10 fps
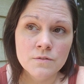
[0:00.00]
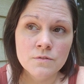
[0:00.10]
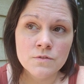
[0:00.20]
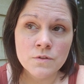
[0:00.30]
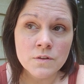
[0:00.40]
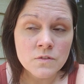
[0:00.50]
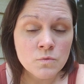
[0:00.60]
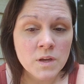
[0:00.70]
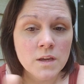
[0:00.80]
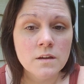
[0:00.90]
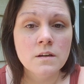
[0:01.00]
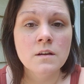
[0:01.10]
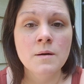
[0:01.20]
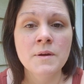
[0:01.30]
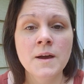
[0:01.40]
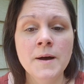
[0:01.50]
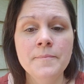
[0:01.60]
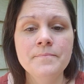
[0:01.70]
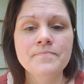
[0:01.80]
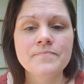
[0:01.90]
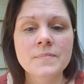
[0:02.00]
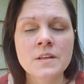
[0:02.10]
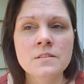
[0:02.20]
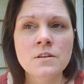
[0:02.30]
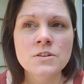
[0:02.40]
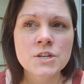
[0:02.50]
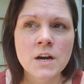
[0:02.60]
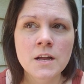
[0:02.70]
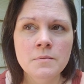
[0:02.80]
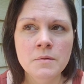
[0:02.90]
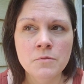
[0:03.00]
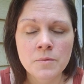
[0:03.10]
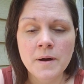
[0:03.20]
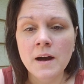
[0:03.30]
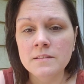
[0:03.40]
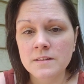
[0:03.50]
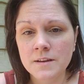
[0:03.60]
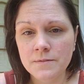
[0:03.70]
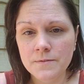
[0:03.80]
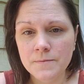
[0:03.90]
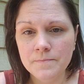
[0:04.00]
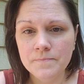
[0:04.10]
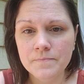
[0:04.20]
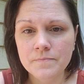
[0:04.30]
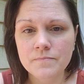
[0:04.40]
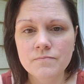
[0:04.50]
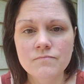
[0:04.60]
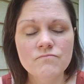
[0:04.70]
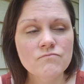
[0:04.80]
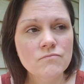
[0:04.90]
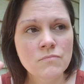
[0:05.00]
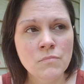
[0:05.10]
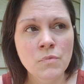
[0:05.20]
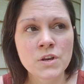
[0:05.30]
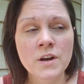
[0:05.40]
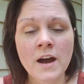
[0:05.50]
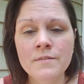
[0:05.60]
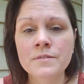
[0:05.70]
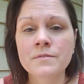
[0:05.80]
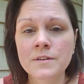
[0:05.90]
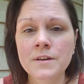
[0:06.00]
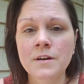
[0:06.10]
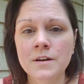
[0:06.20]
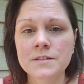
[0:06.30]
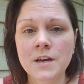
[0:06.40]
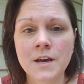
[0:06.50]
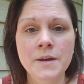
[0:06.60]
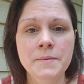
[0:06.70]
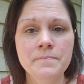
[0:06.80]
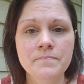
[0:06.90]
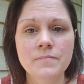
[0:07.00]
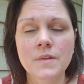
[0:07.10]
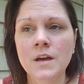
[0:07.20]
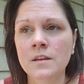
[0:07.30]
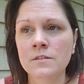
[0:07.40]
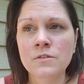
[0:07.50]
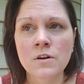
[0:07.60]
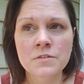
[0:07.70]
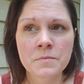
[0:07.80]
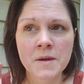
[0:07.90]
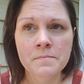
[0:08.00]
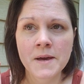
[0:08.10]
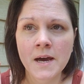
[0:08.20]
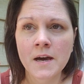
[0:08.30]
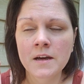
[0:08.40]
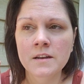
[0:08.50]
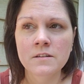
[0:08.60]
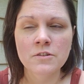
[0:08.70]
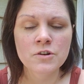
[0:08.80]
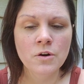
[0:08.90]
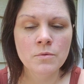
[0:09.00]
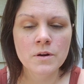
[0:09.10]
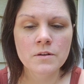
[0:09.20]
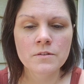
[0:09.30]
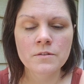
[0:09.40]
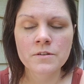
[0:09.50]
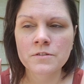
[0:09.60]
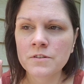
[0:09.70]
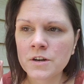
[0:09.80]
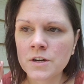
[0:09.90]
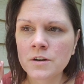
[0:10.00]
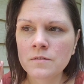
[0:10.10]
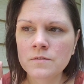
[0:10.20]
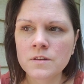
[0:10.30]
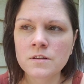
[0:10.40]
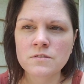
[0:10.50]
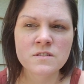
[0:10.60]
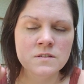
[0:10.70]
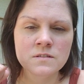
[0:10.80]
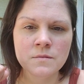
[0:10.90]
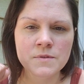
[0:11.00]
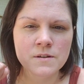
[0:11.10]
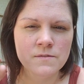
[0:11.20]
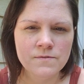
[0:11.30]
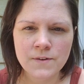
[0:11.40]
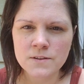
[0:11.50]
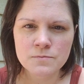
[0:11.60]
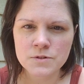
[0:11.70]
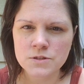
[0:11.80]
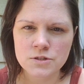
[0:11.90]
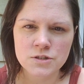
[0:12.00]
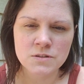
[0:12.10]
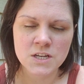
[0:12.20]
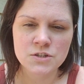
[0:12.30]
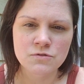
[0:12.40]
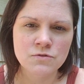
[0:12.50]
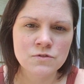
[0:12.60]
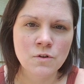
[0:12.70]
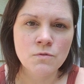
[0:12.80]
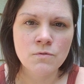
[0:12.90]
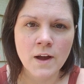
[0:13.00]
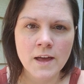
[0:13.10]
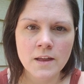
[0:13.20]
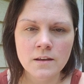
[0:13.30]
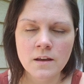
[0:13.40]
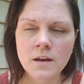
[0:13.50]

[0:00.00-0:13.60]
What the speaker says: So this week coming up, let's all try to be more positive. When you're having a really hard day and the dogs are being bad and your coworkers are on your nerves and you see something on Facebook that just gets you so red,